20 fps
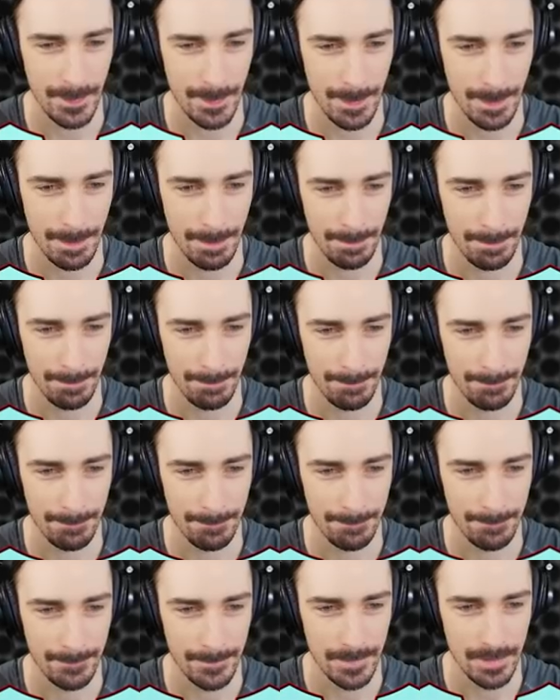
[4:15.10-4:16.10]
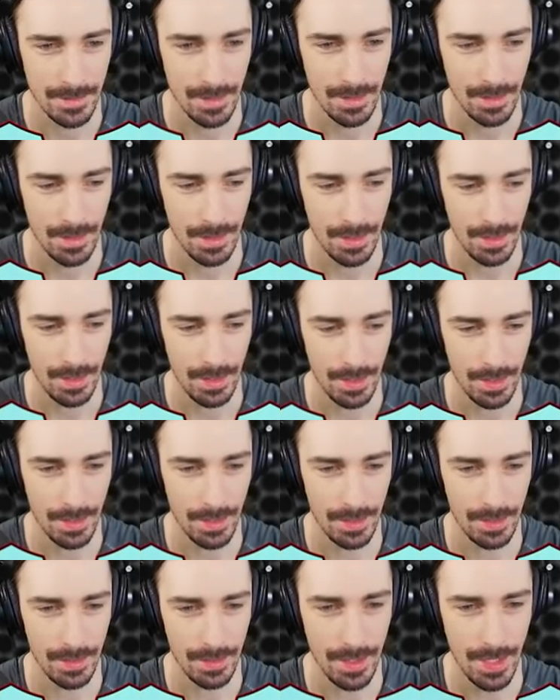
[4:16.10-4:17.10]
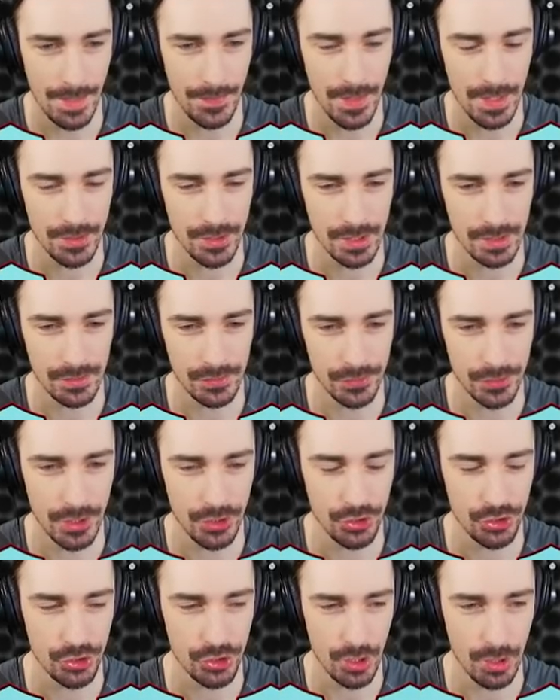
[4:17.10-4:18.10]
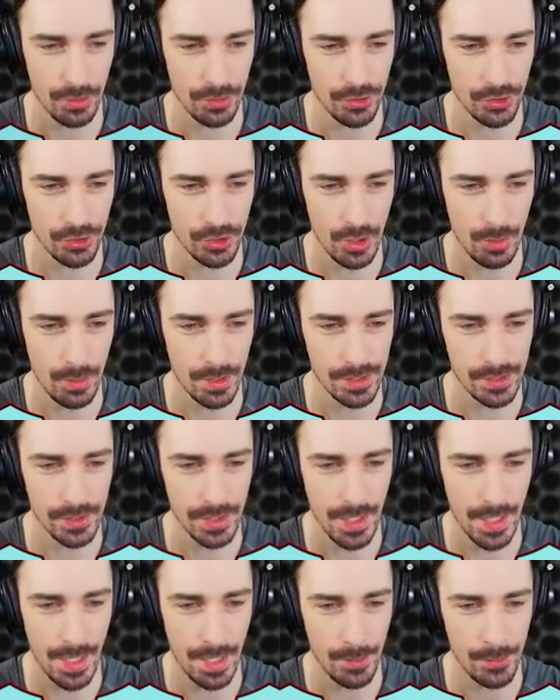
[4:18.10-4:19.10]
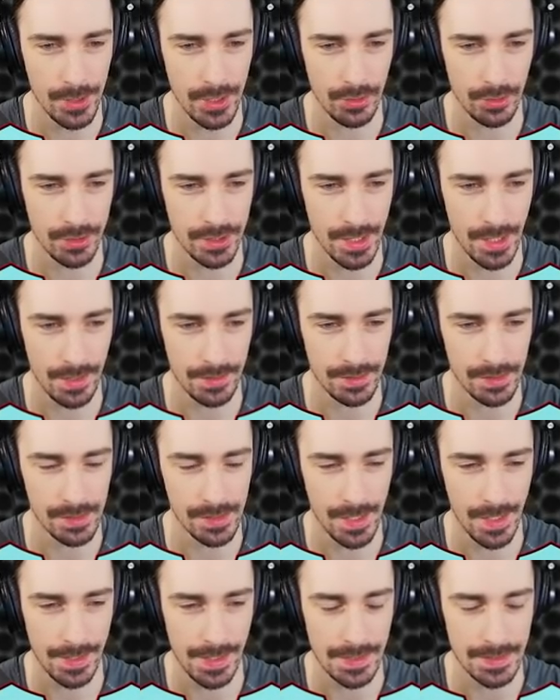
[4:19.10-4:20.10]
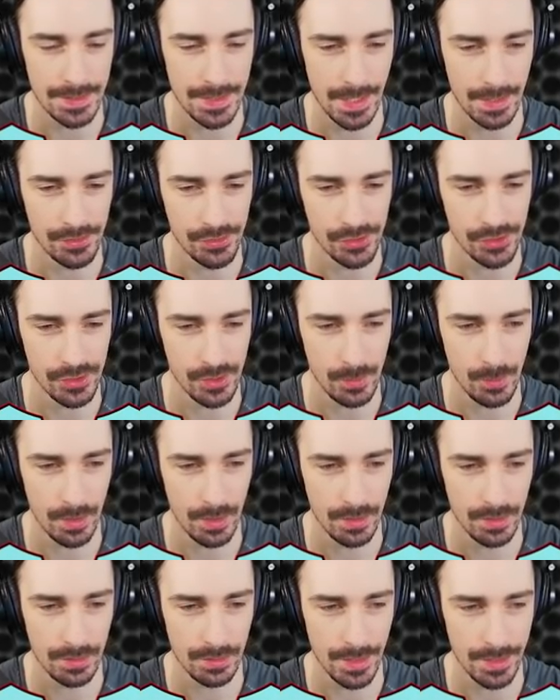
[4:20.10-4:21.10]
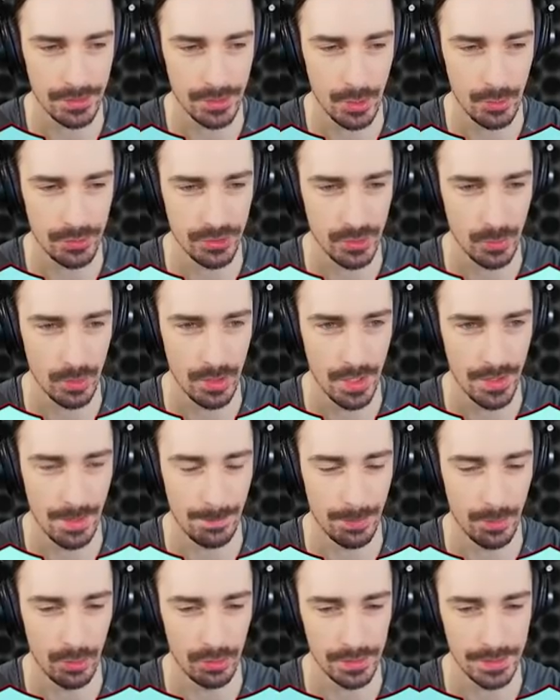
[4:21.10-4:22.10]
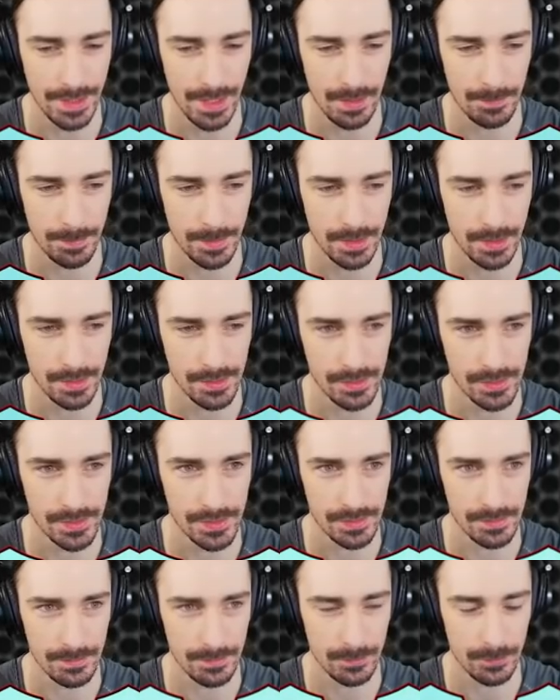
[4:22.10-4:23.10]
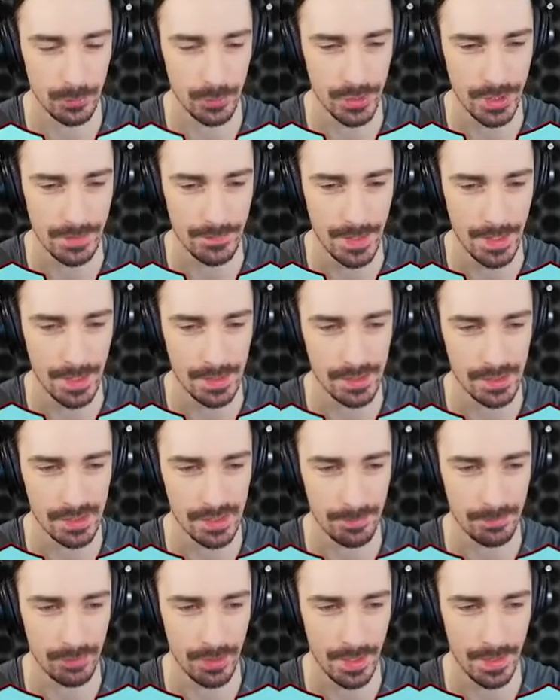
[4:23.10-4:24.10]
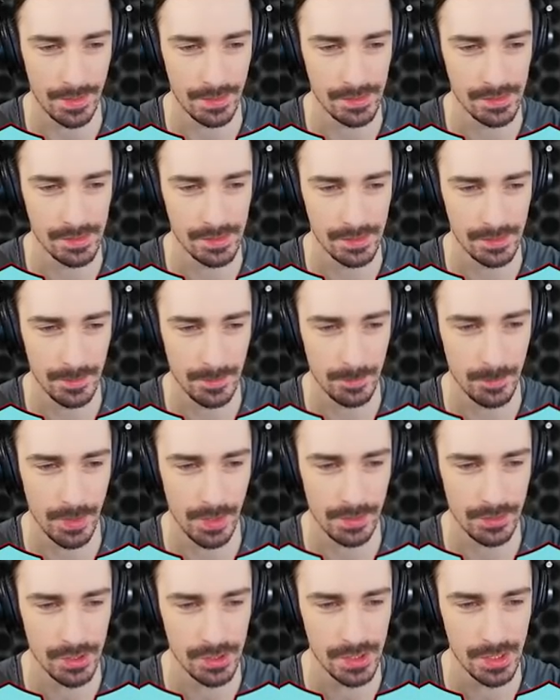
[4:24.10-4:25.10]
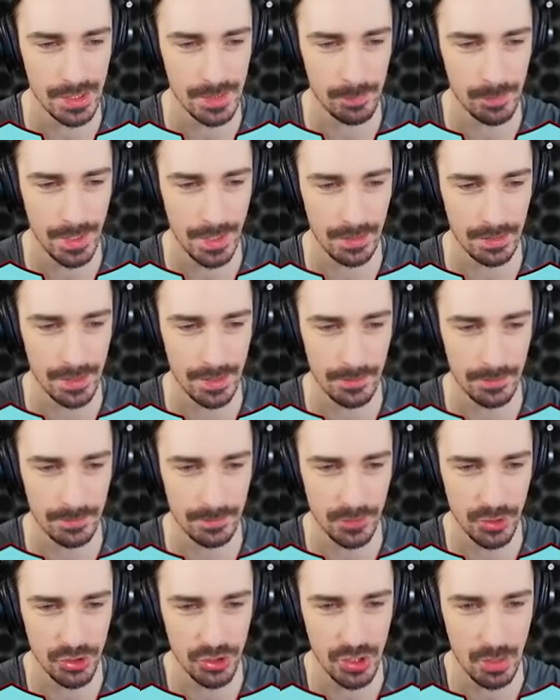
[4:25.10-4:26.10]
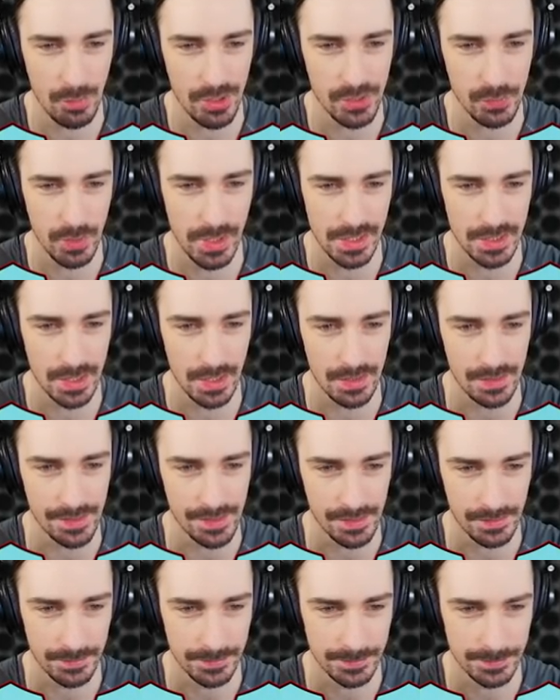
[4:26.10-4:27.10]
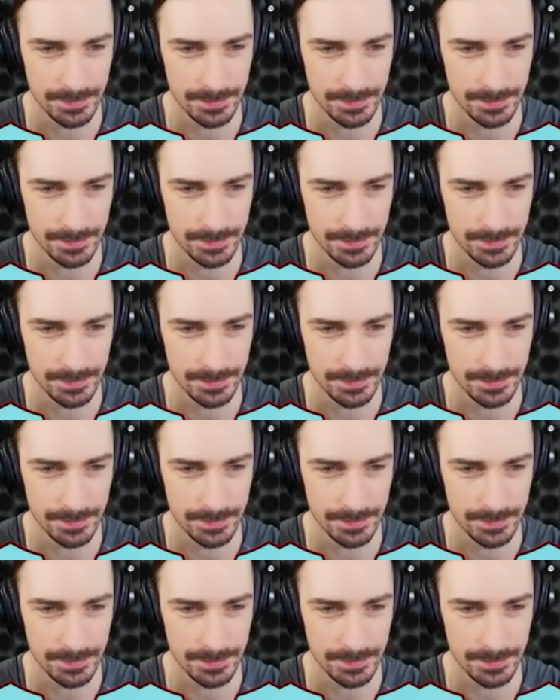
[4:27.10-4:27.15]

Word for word: gonna go for mm. it, or you wanna? Uh, I think just this show show us how your design intends to work. Like, don't do it on the poll yet because uh, we'll leave that as a ah. surprise. Uh, but just explain, yeah. like, just show us what it does.